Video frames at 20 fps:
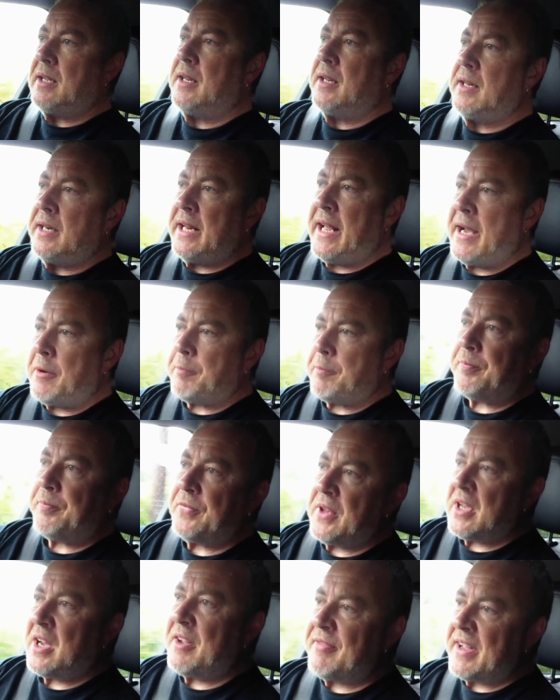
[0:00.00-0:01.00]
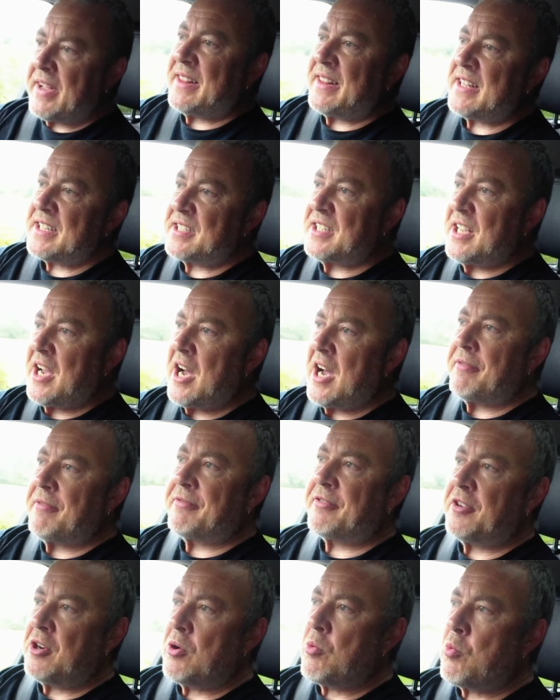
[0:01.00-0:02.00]
Now, I've had this car for
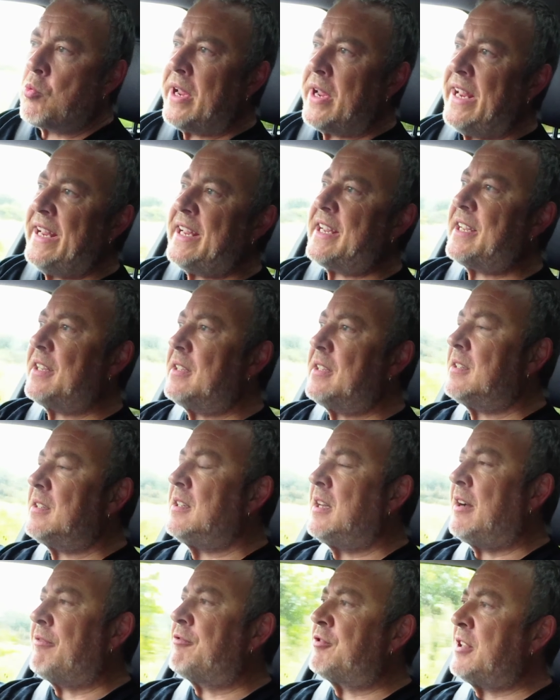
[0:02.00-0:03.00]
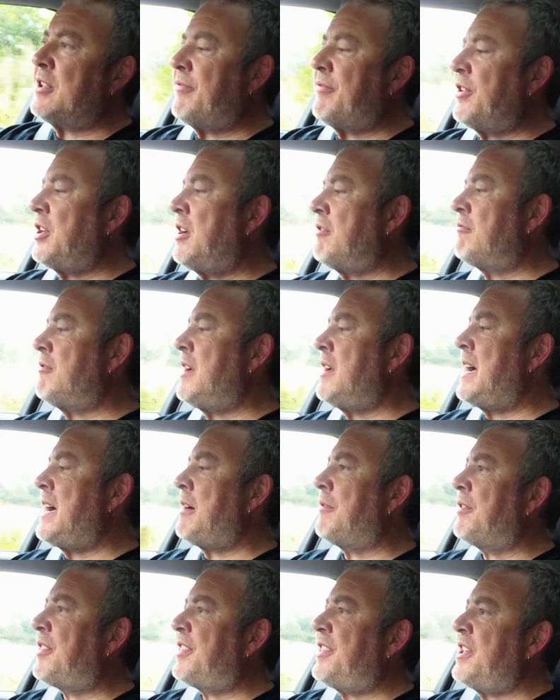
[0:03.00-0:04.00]
a week. I've driven around
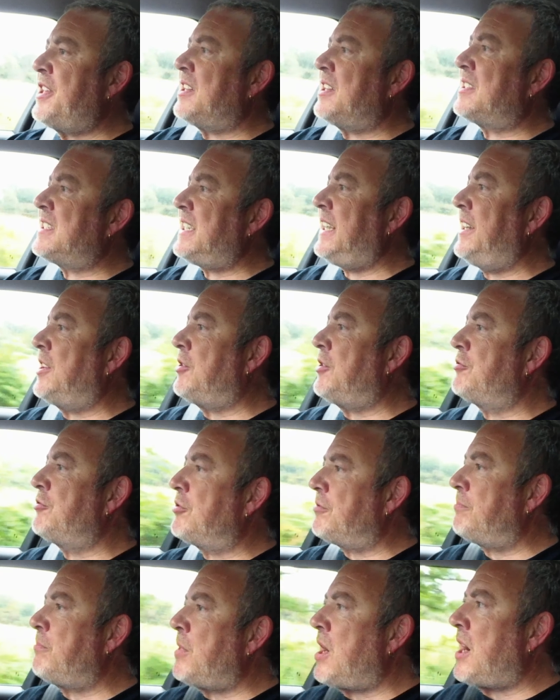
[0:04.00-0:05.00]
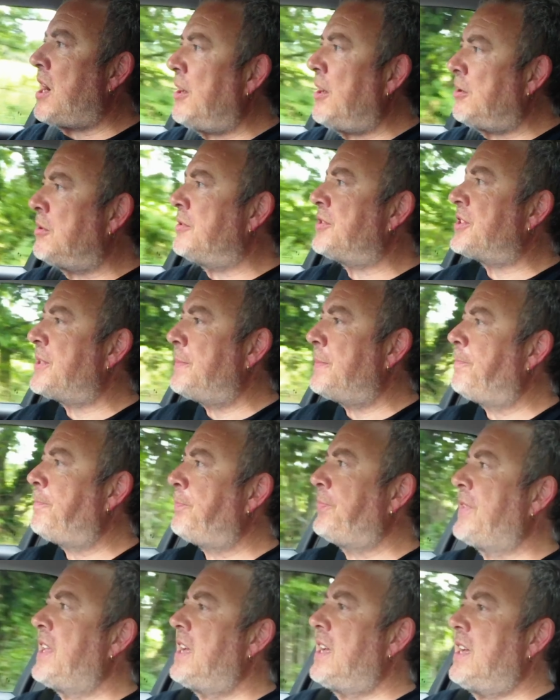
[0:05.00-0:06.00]
1,300 miles.
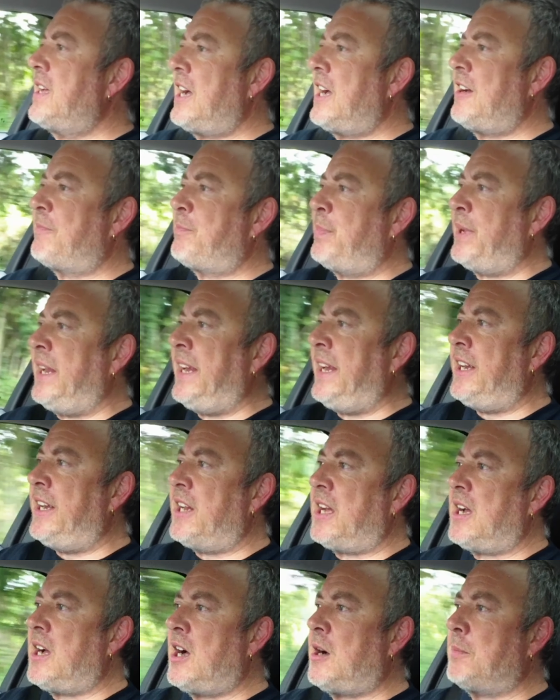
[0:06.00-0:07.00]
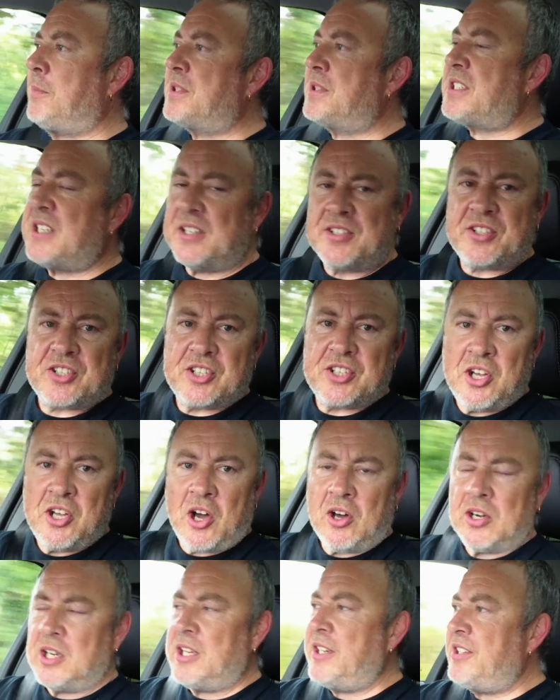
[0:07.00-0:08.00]
I've been up to
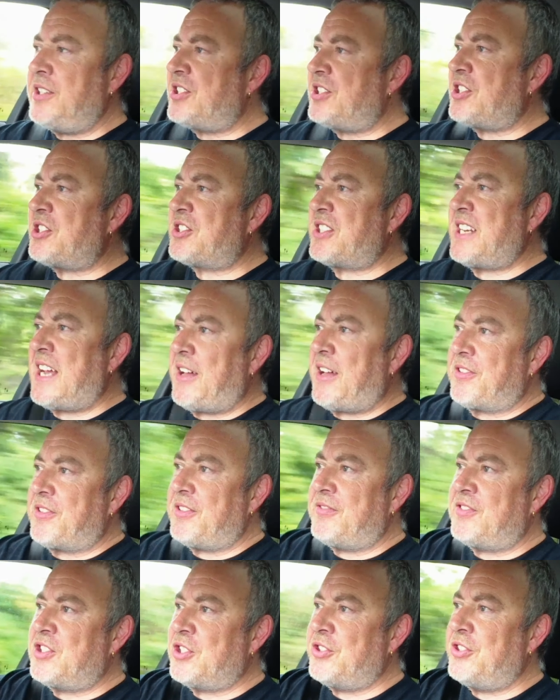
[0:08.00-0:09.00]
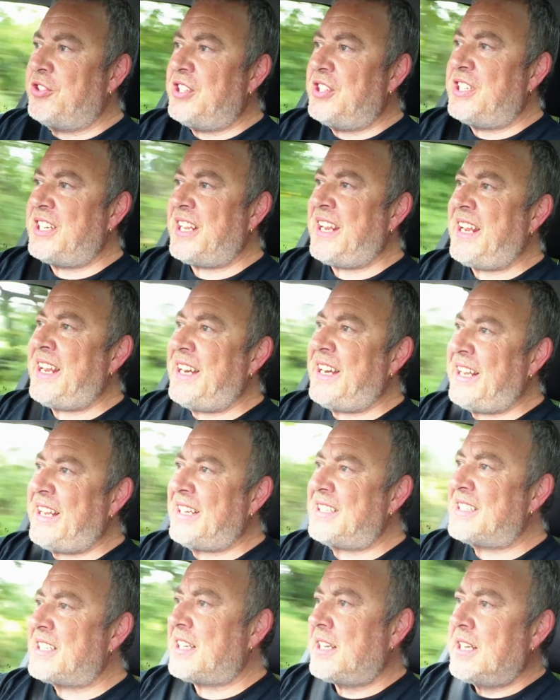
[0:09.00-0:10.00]
Scotland, just south of Dundee in
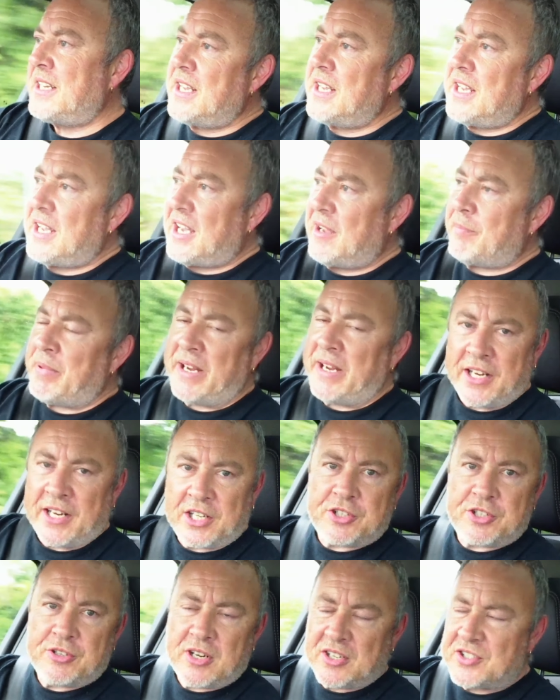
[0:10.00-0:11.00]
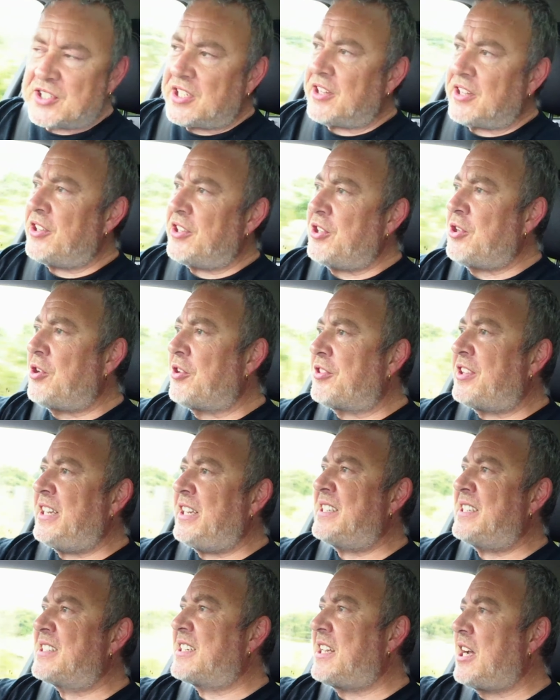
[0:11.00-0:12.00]
it. I've been across to the
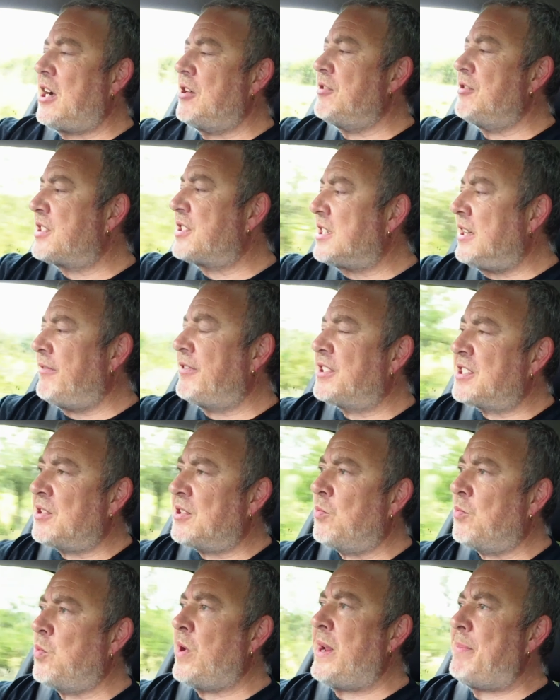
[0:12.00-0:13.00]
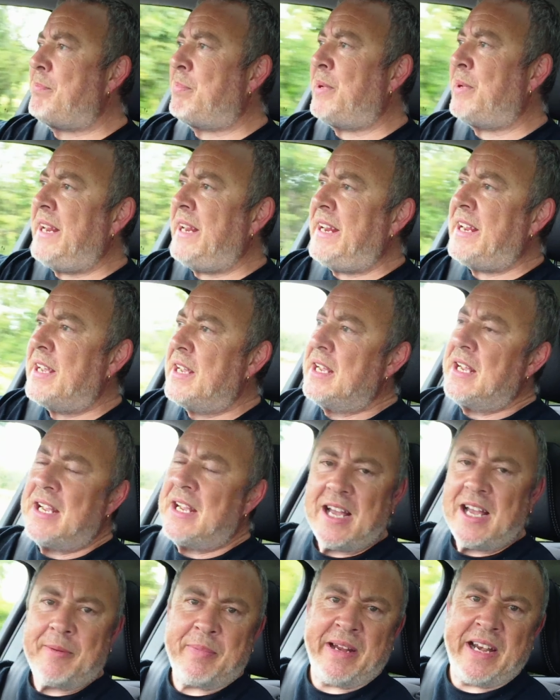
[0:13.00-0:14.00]
northeast coast, over to Whitby.
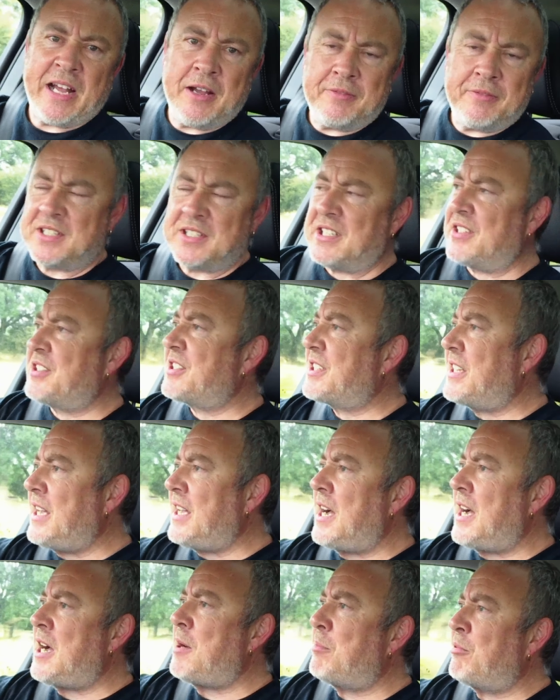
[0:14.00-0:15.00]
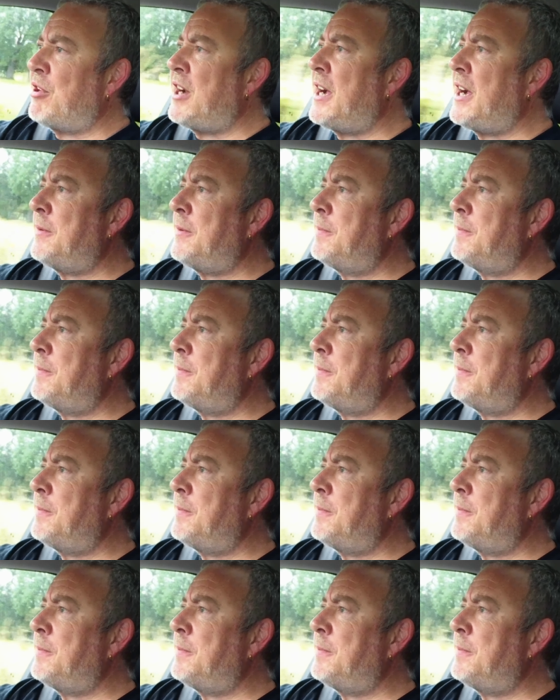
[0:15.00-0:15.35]
I've been over to Scarborough.